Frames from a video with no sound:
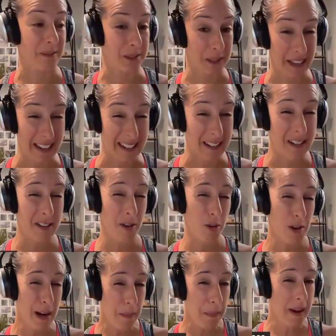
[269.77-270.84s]
It was like
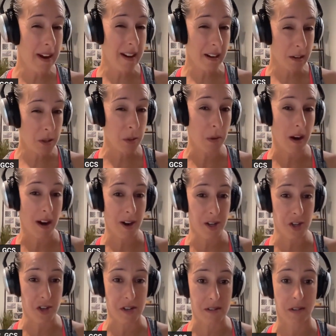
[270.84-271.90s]
creeping to
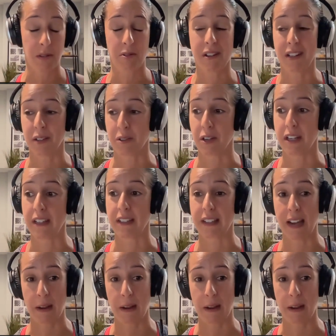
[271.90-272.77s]
103 degrees,